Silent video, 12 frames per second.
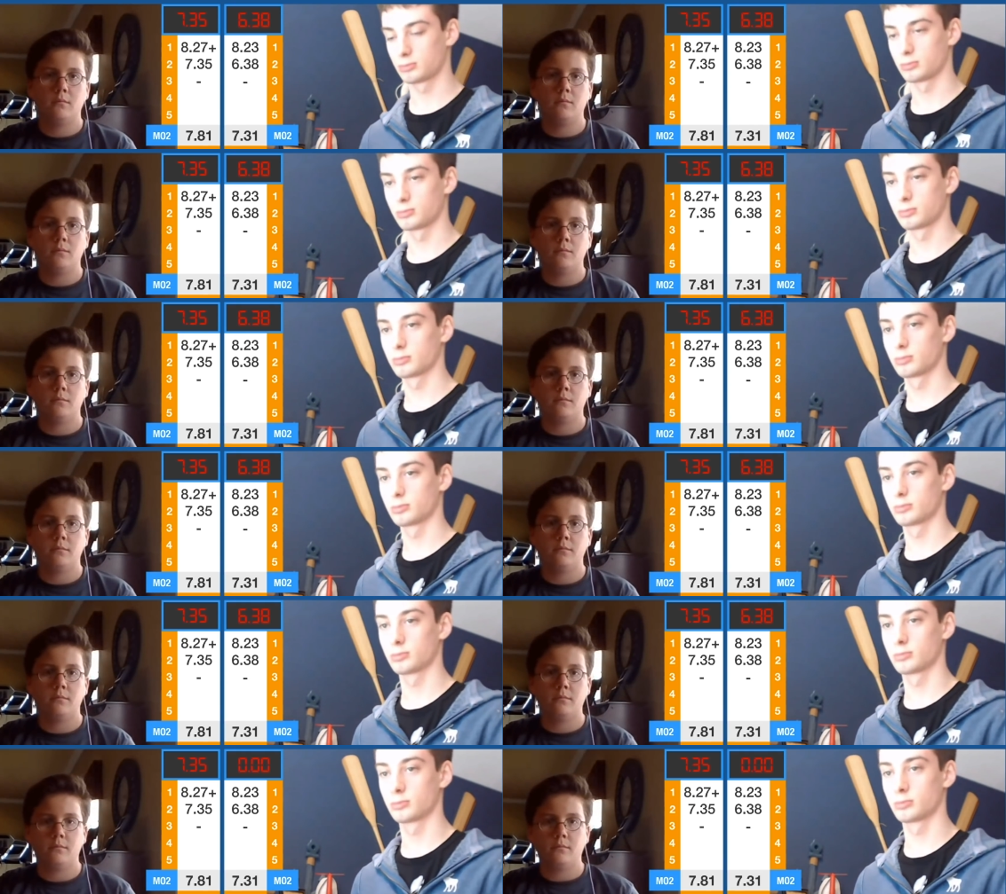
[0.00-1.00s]

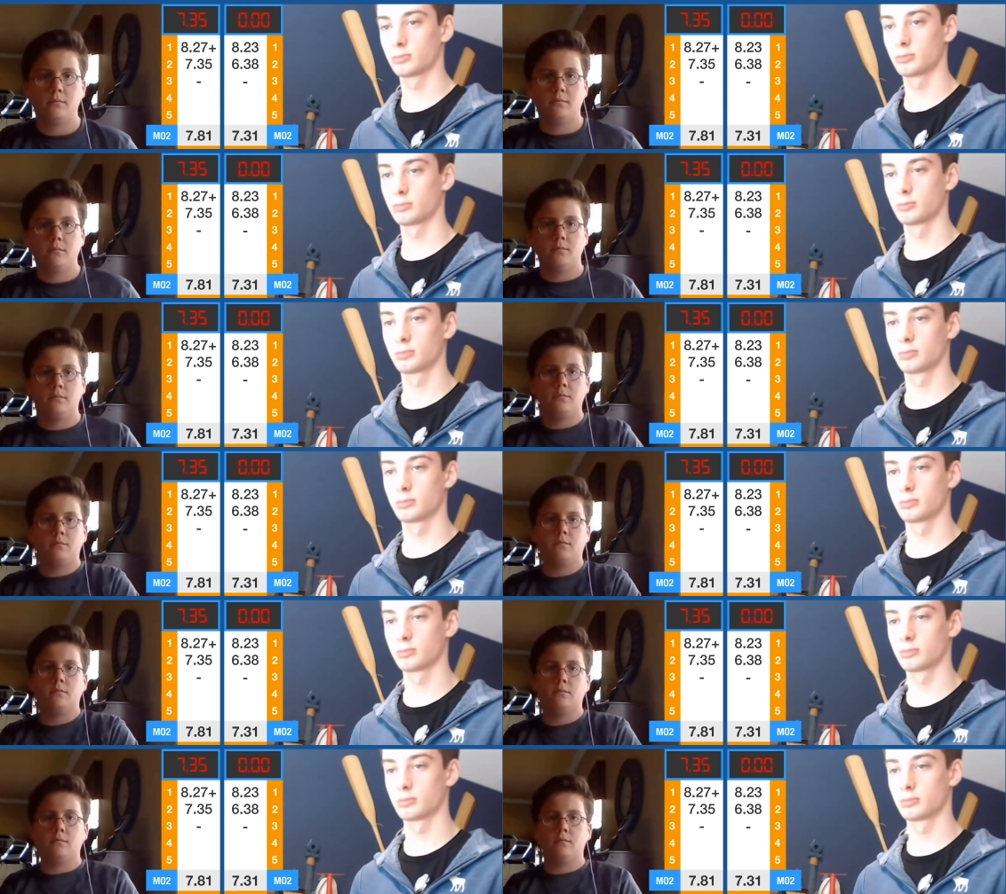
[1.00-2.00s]

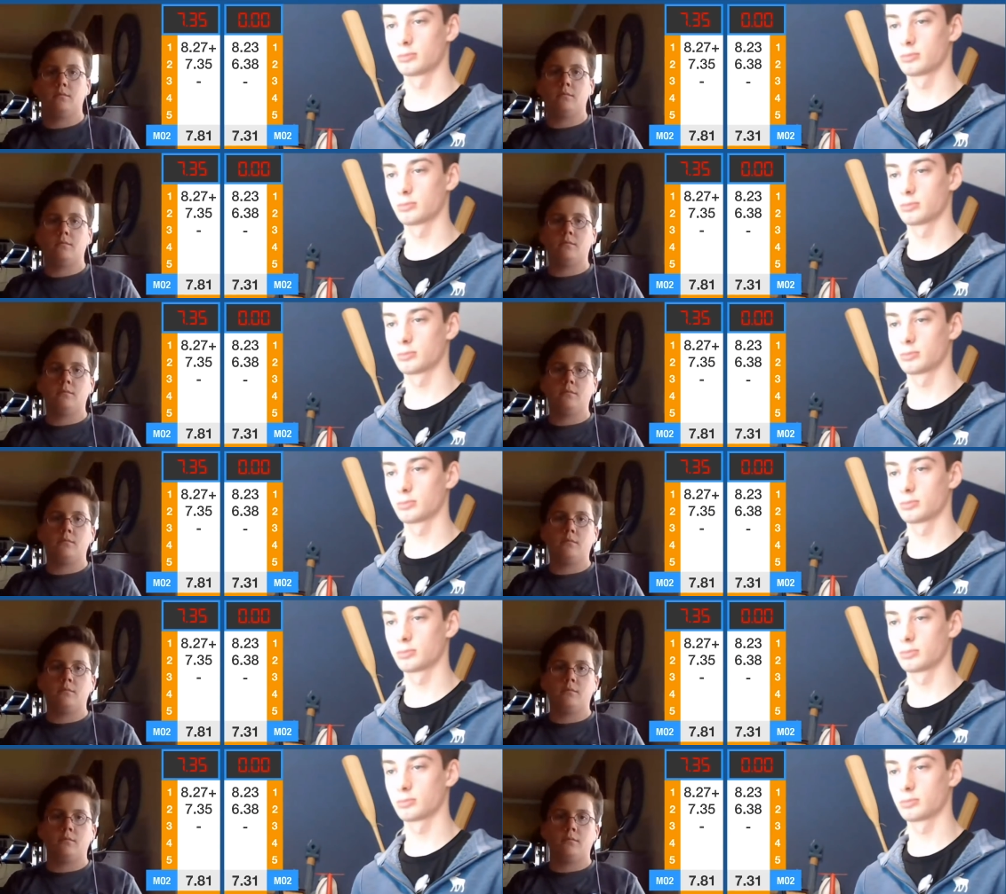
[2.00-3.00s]

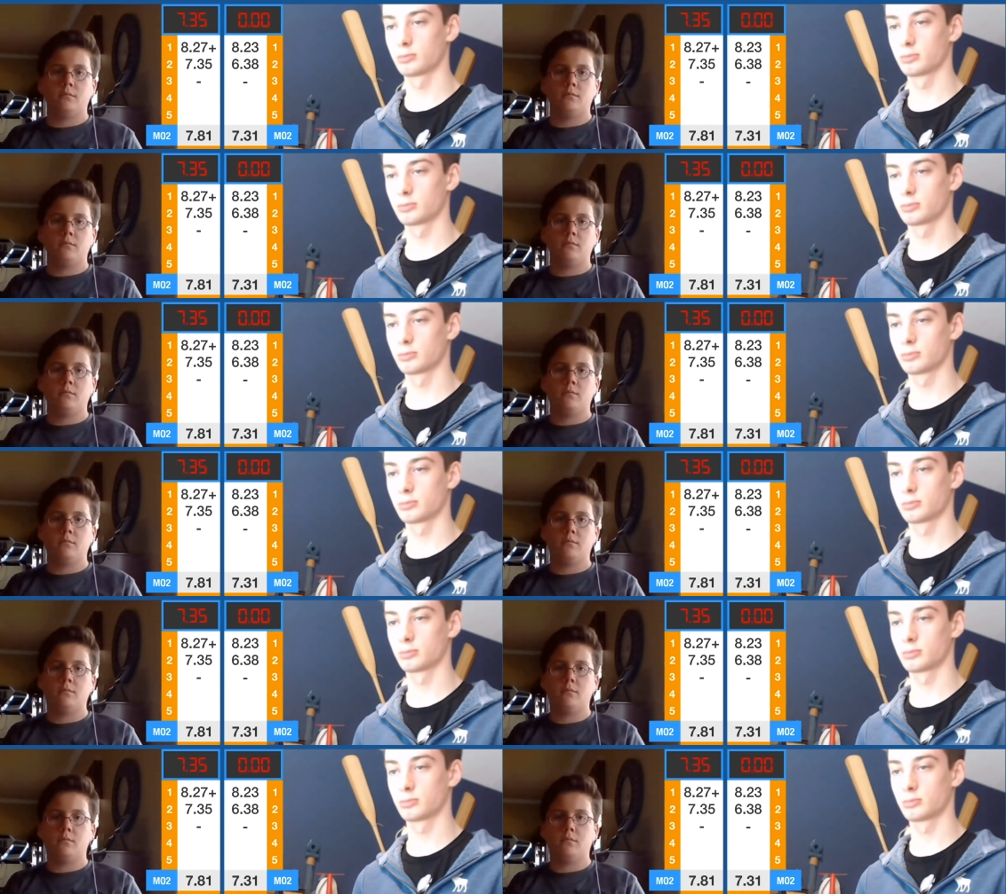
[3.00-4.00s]

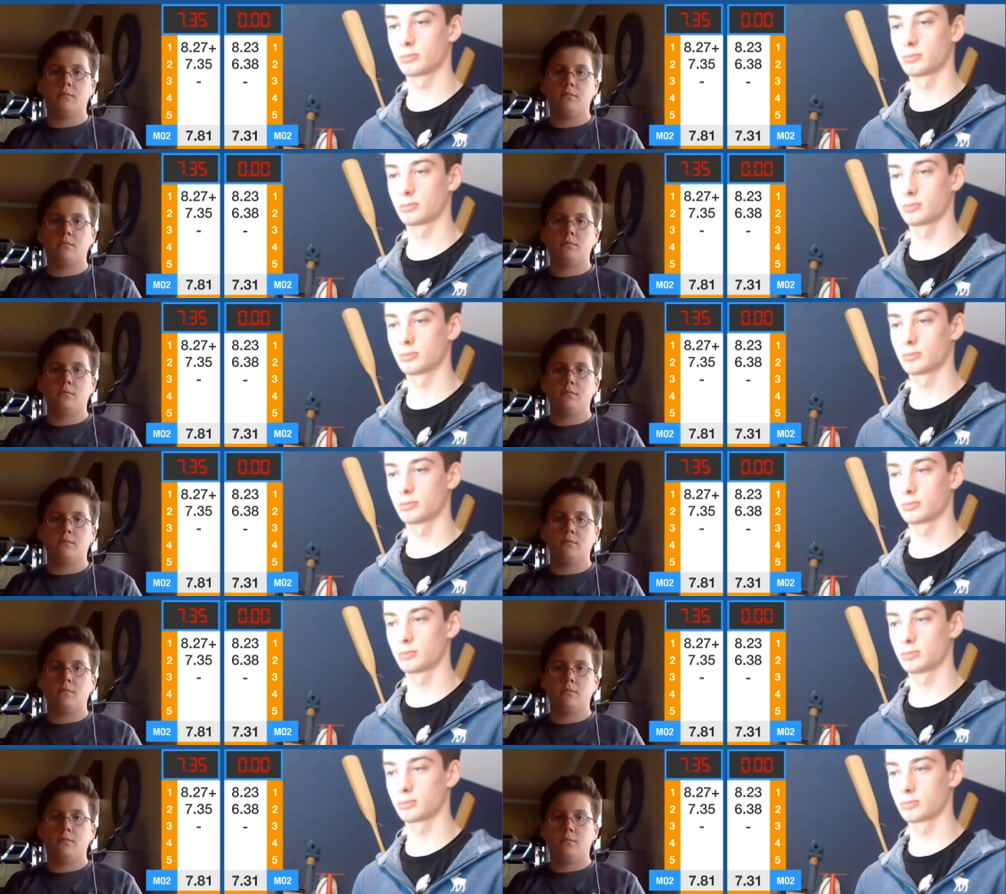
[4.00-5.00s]

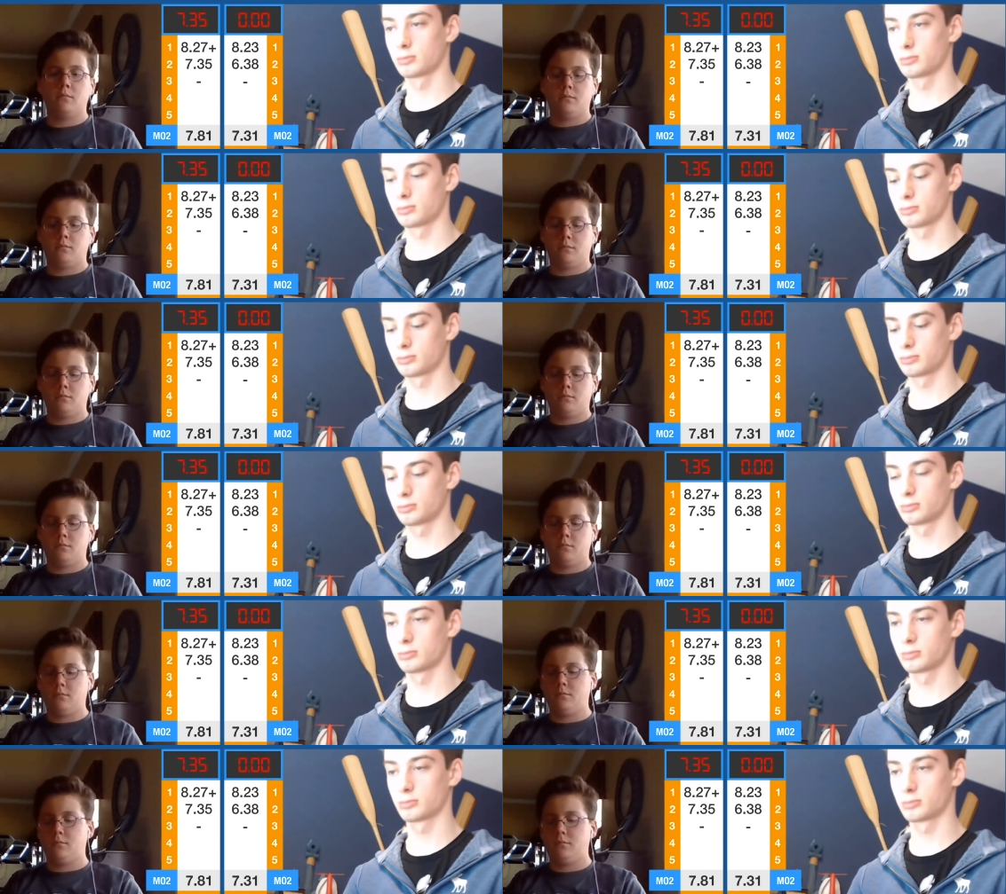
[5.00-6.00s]

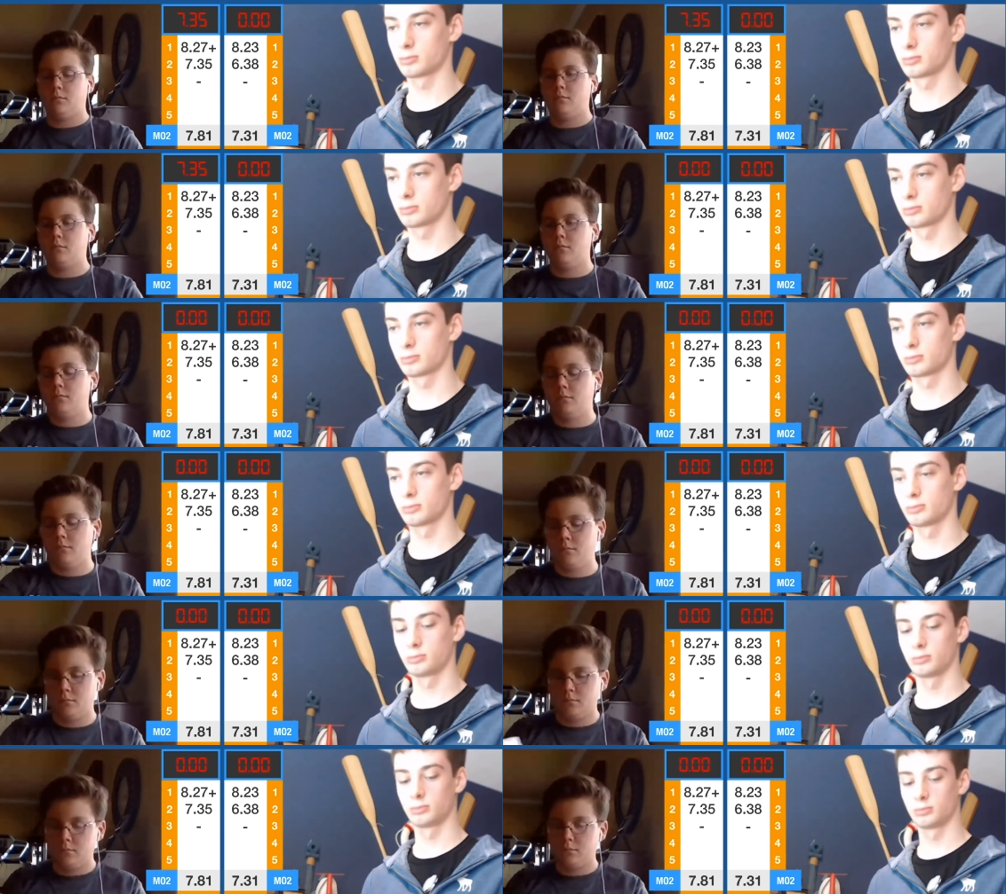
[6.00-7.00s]

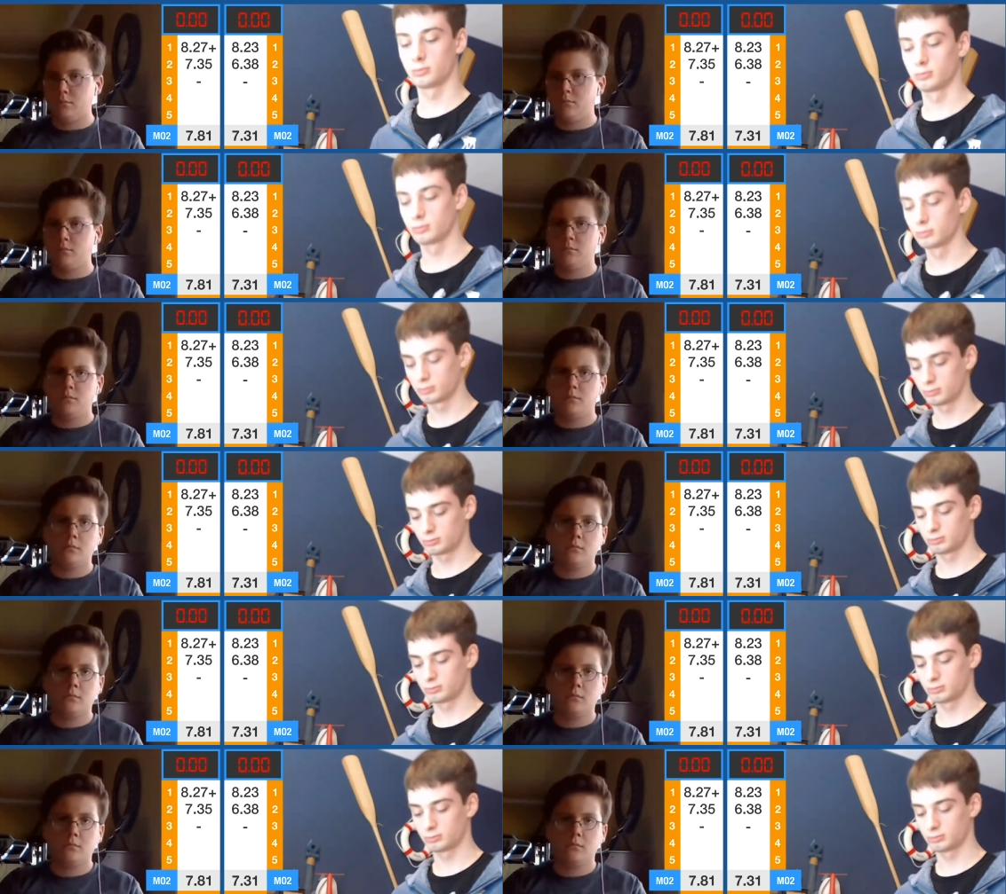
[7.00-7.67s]
No one is speaking in this clip.